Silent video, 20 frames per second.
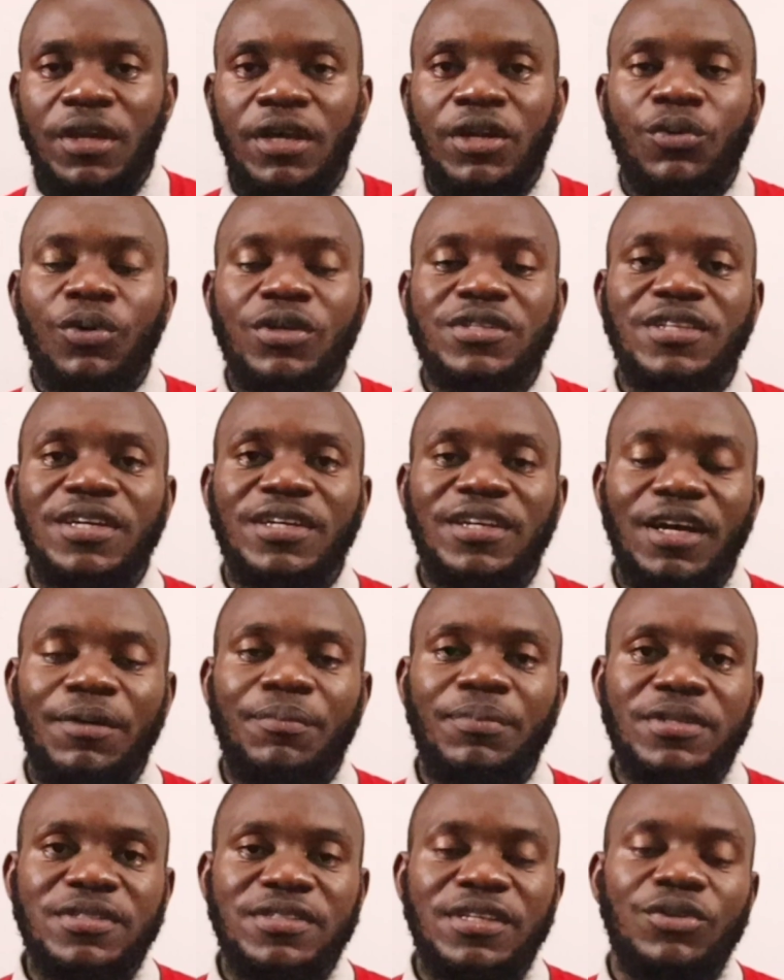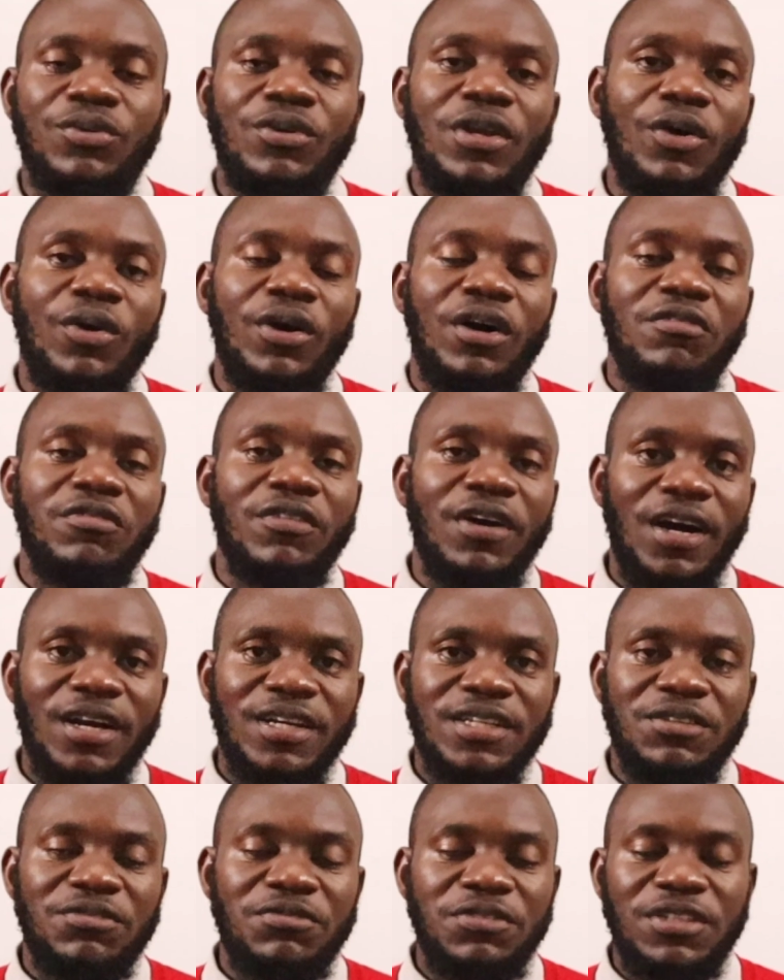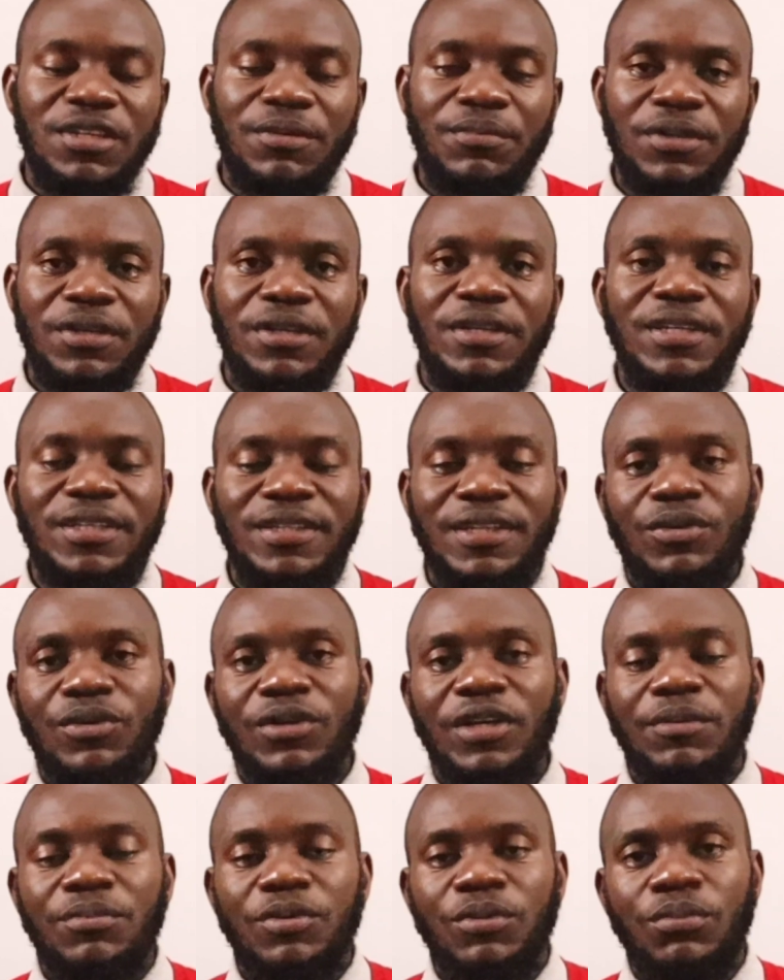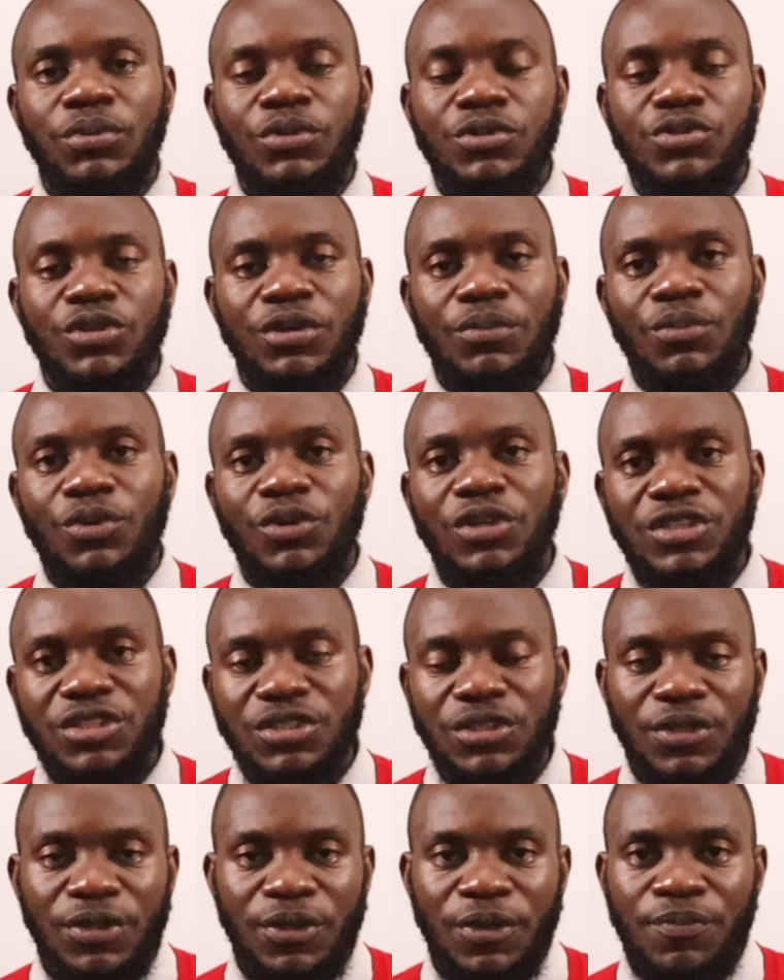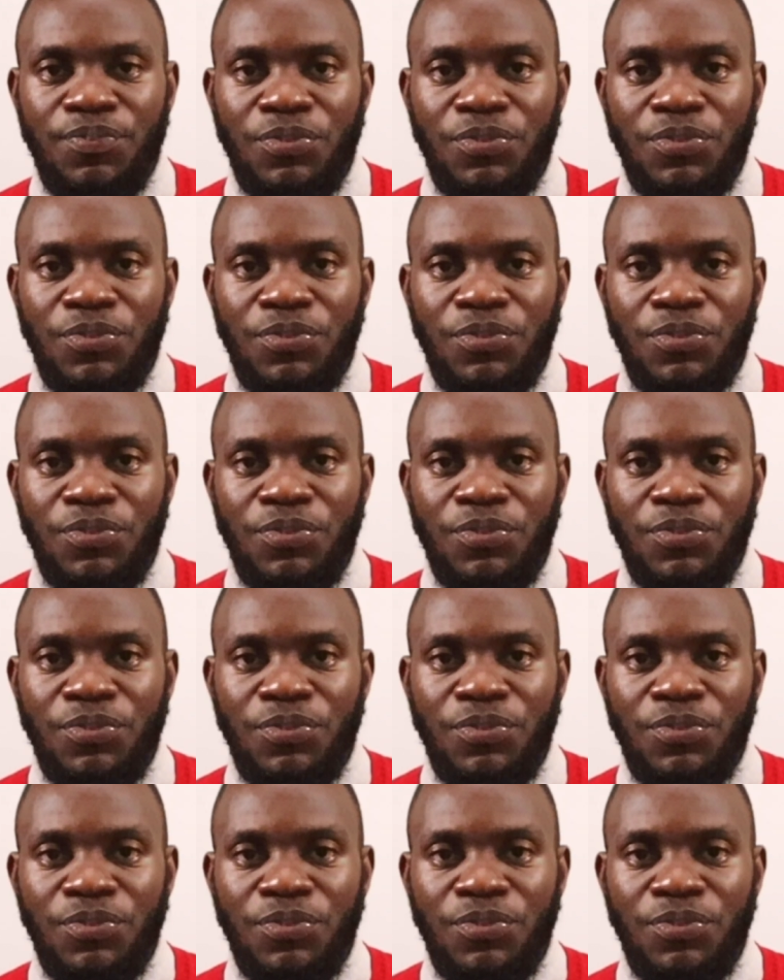And once that happens, then you now have active vitamin D that will help you boost your immunity.